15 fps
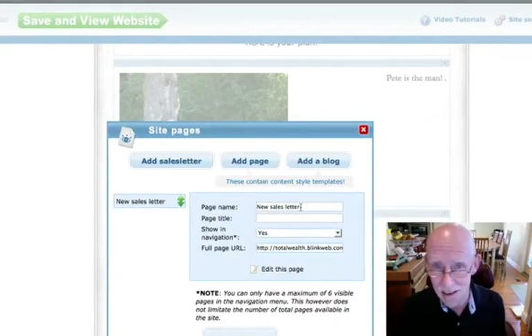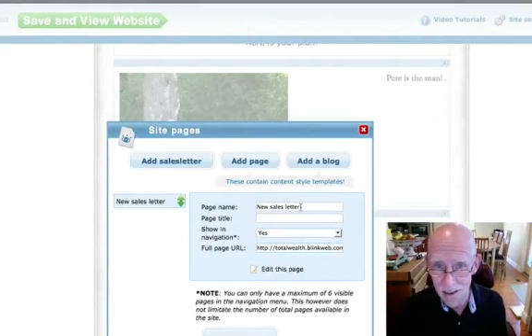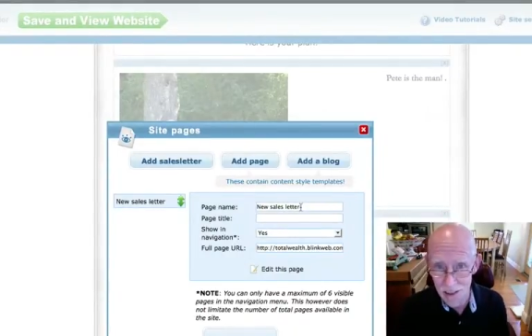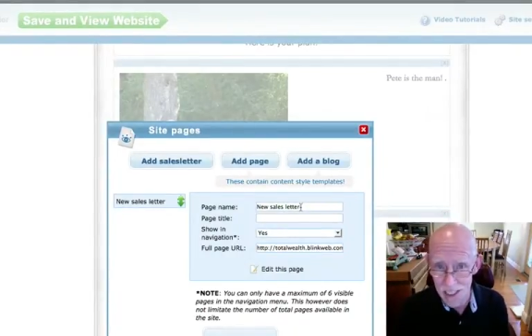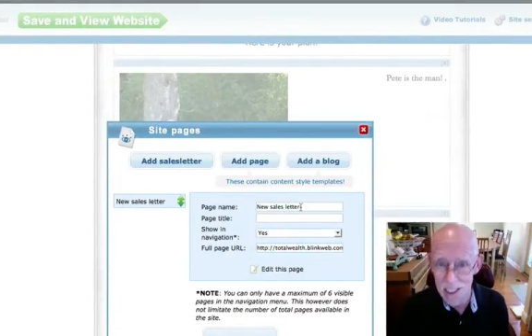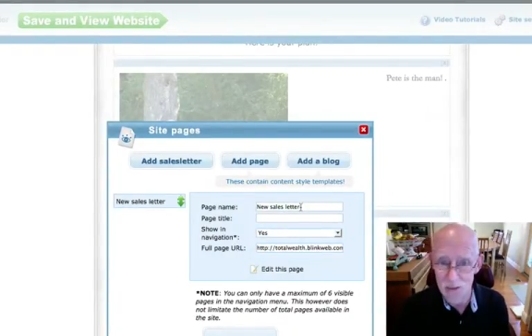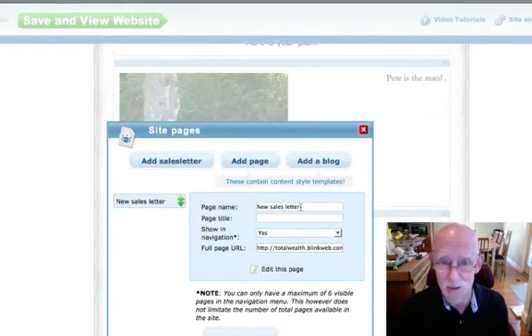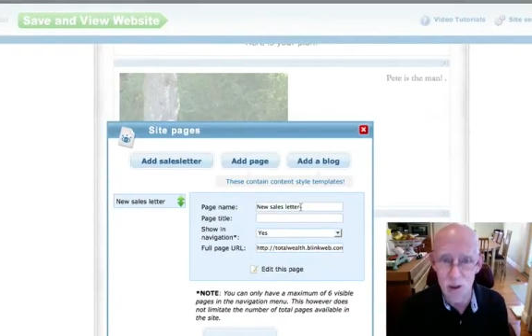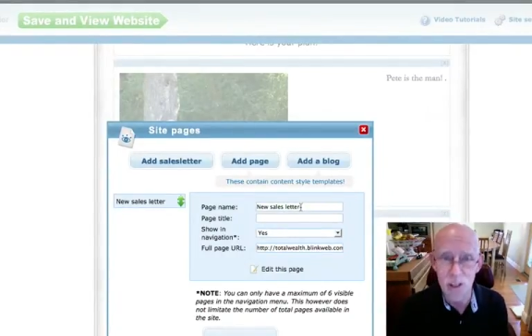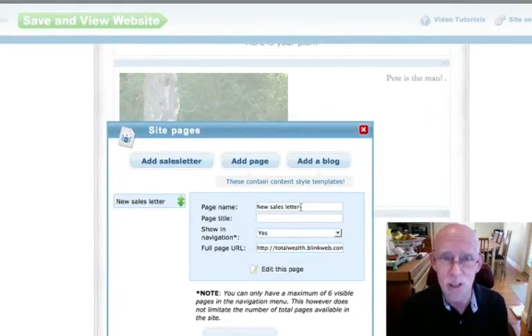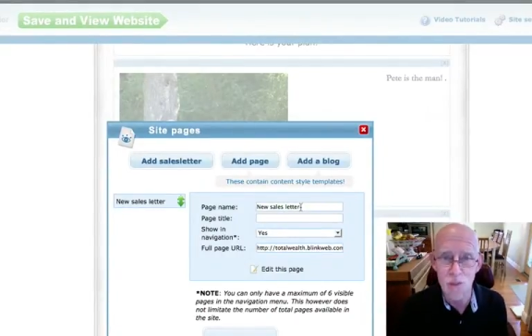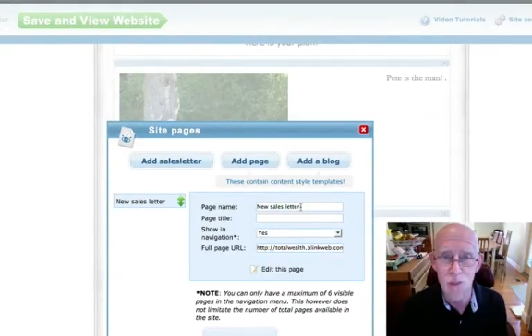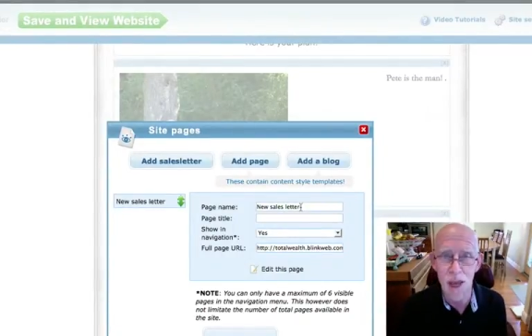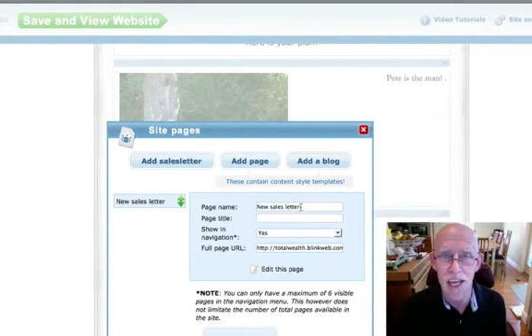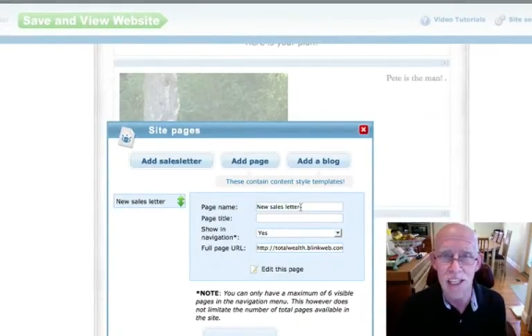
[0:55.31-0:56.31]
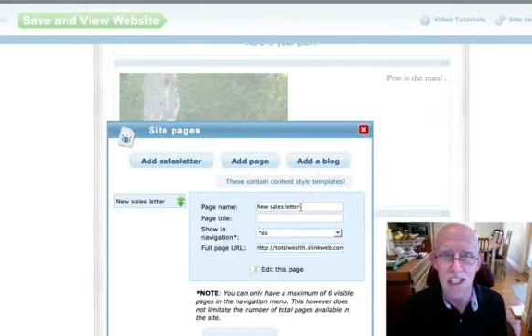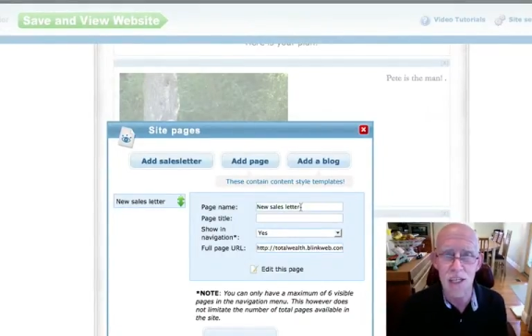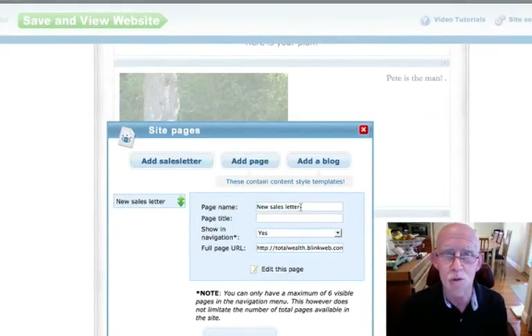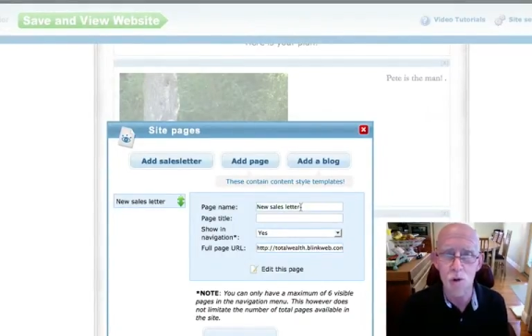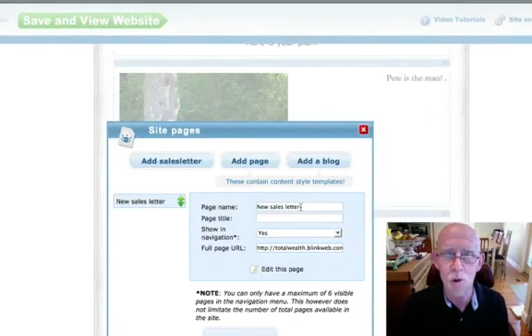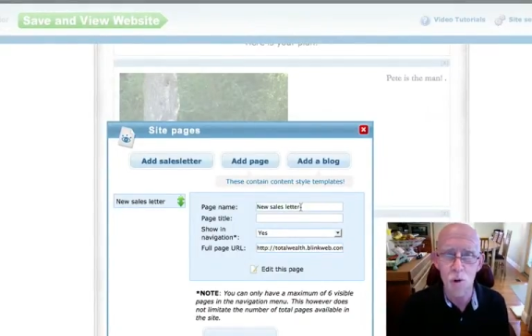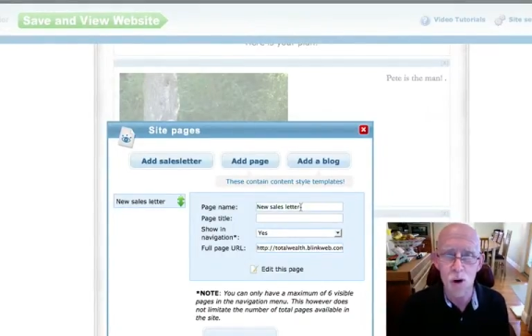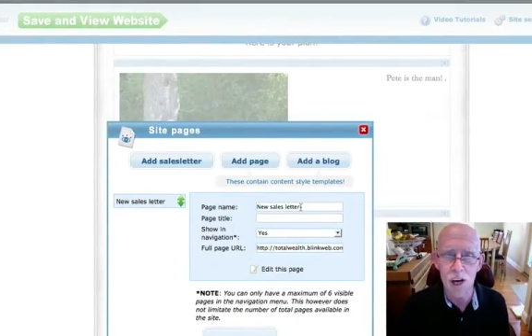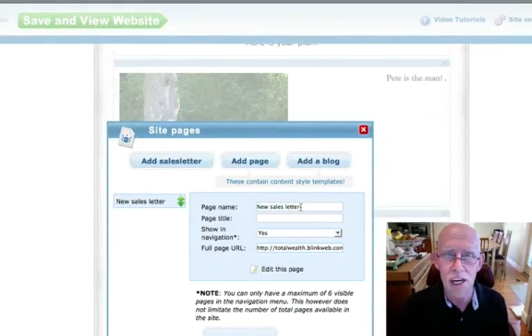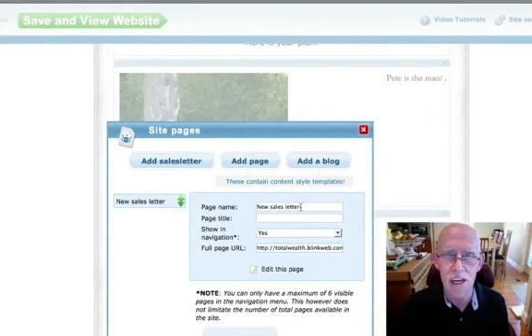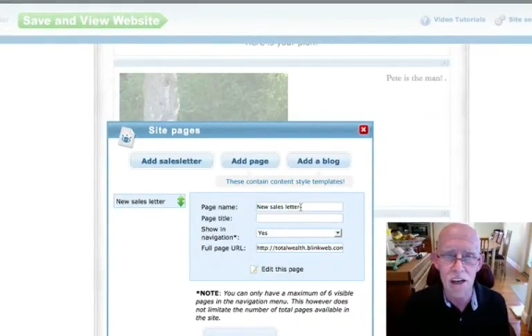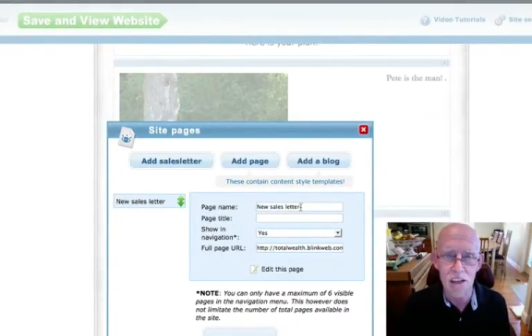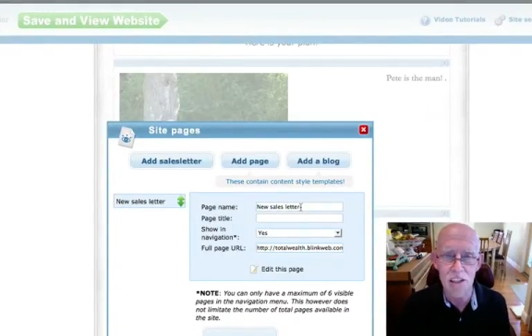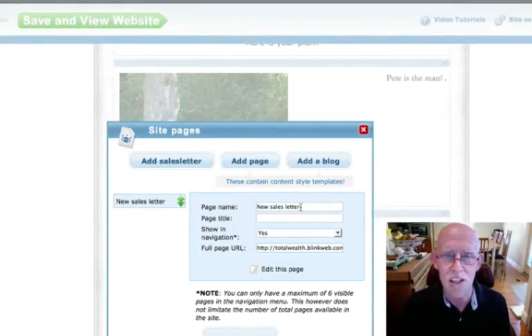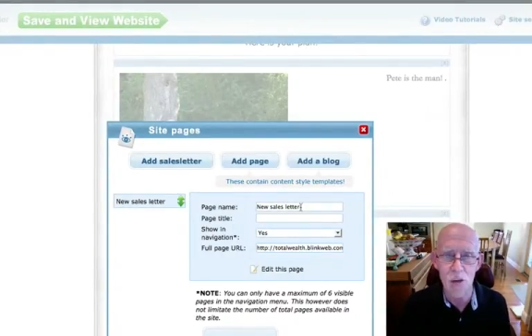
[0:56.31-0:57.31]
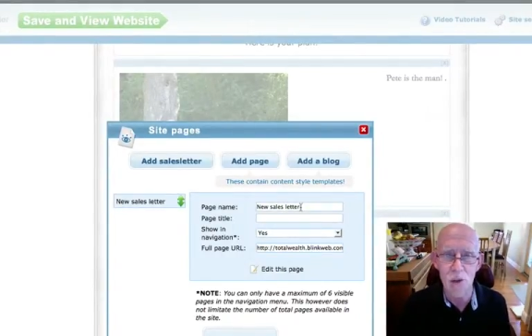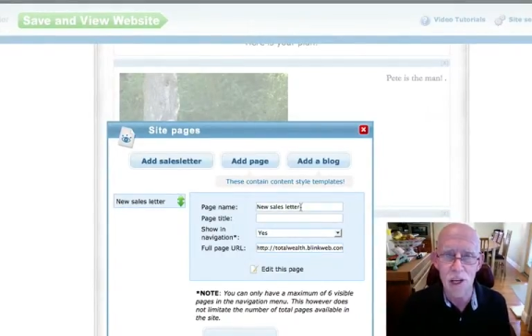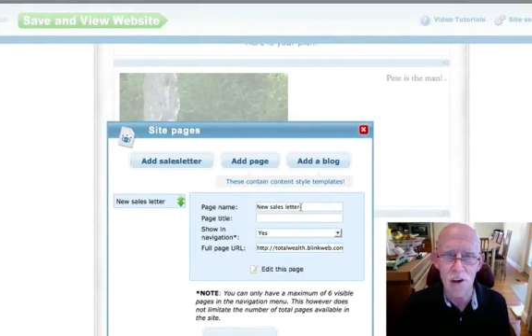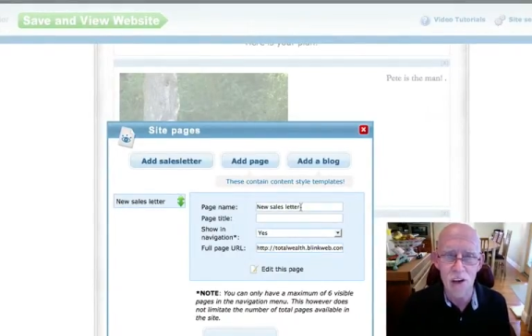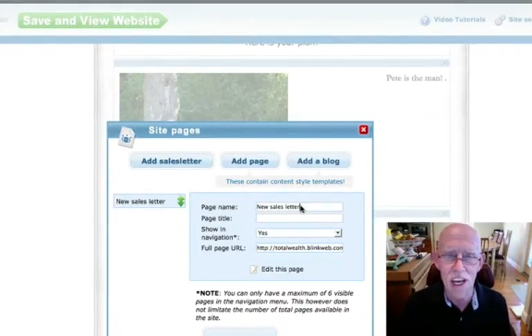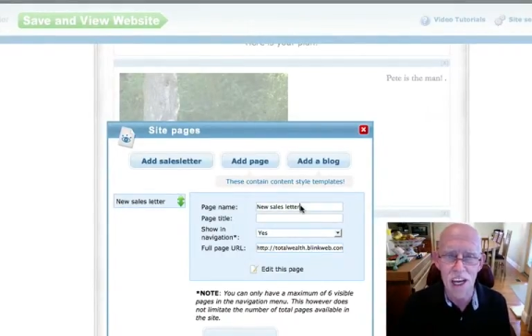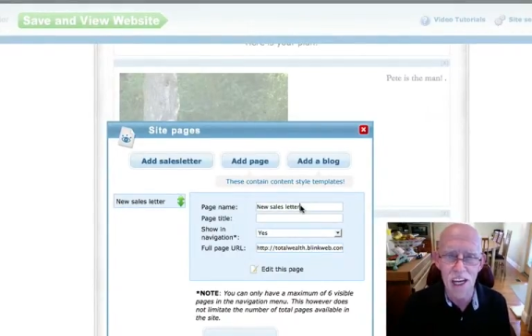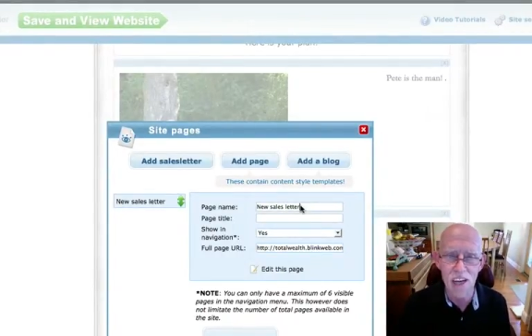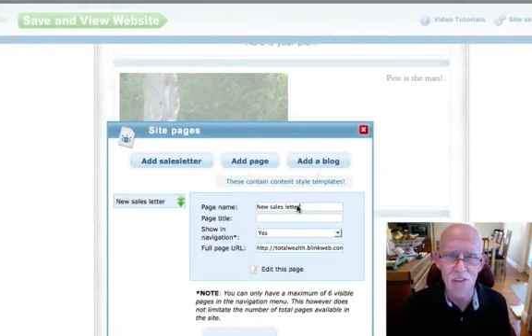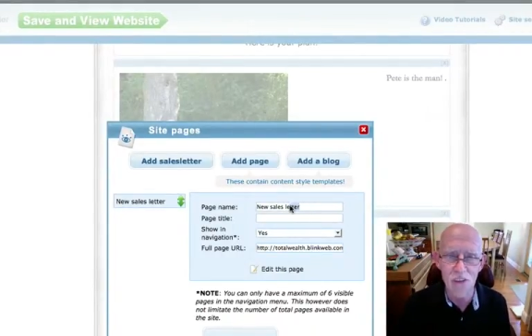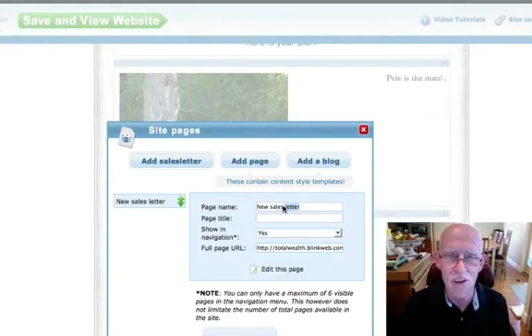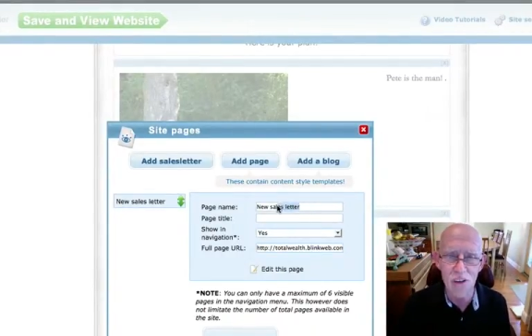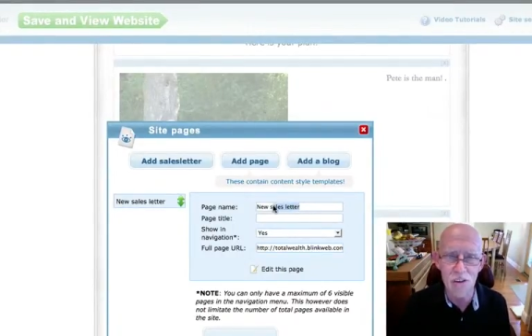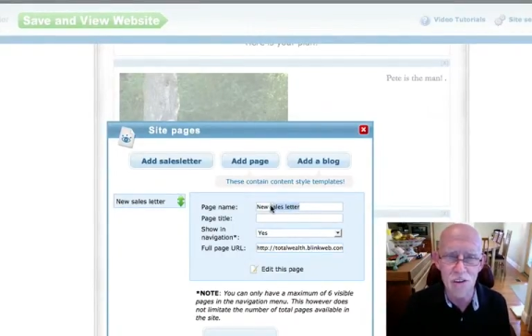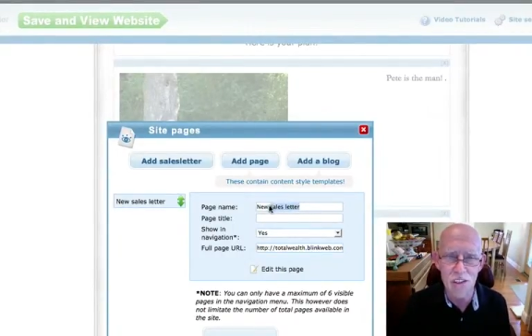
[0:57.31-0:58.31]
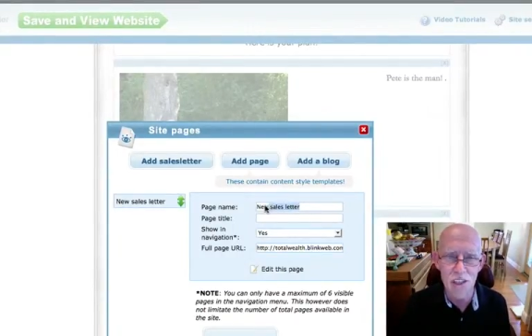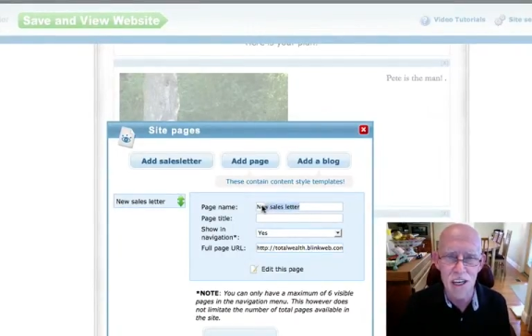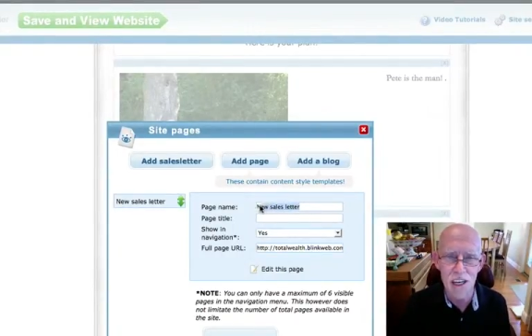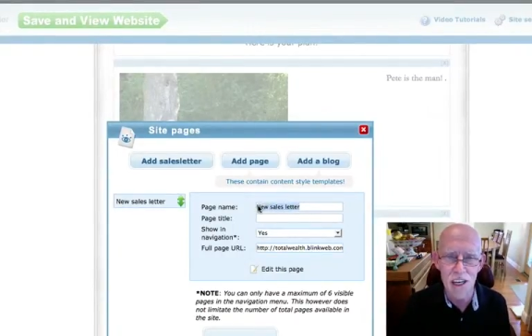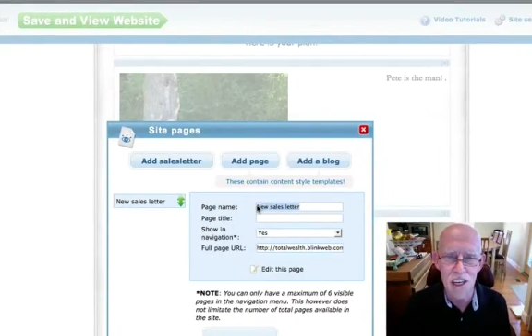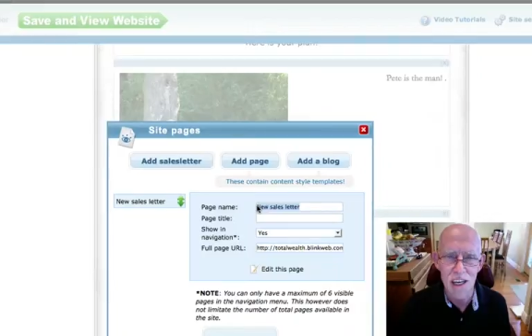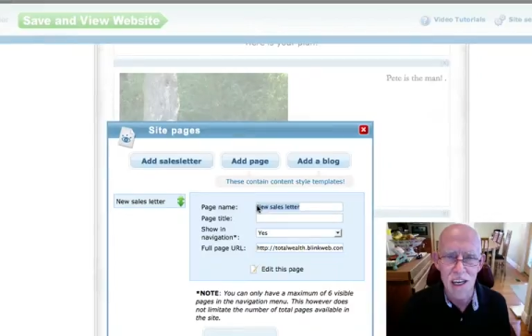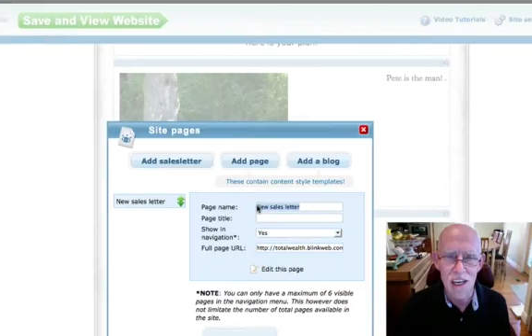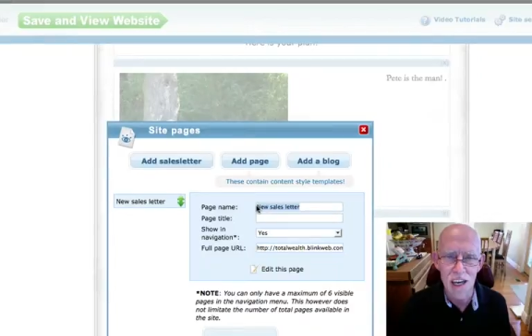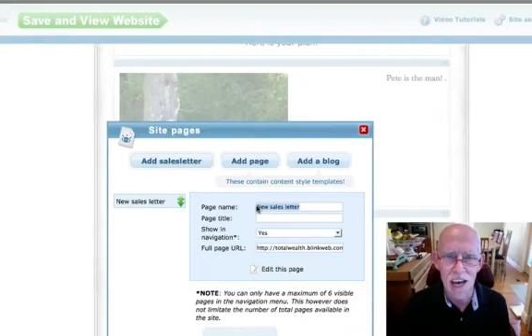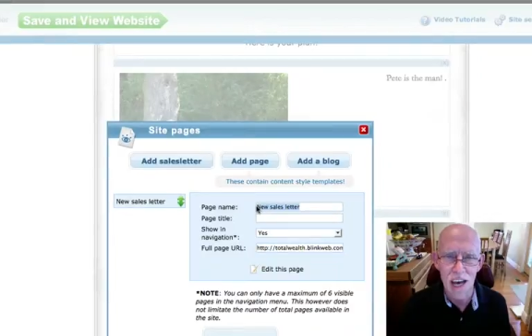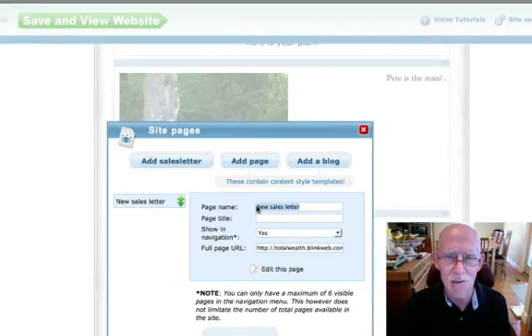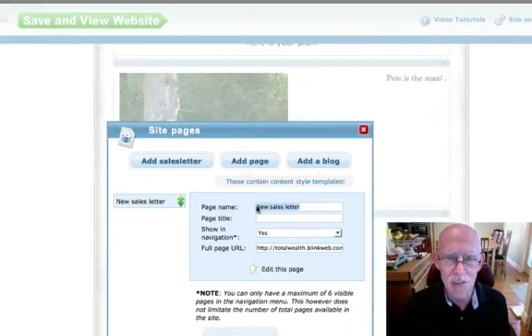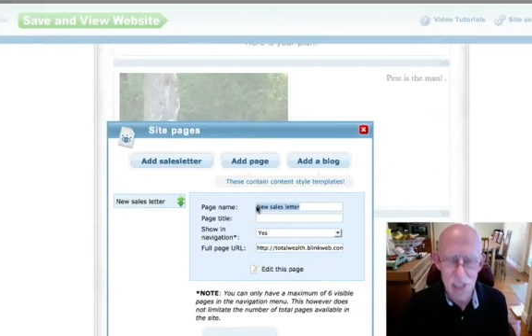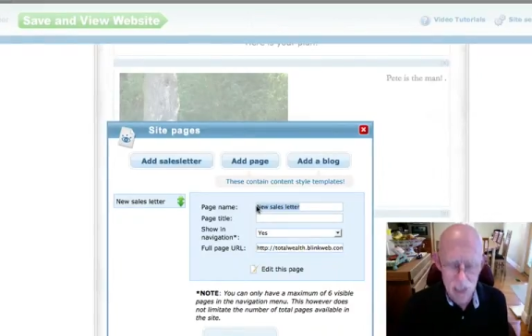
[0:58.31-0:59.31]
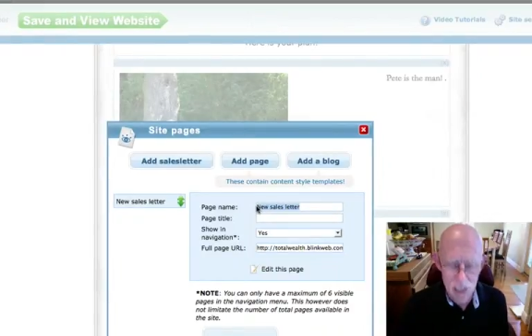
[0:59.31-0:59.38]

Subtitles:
this first page that we're working on so we don't get confused. I'm going to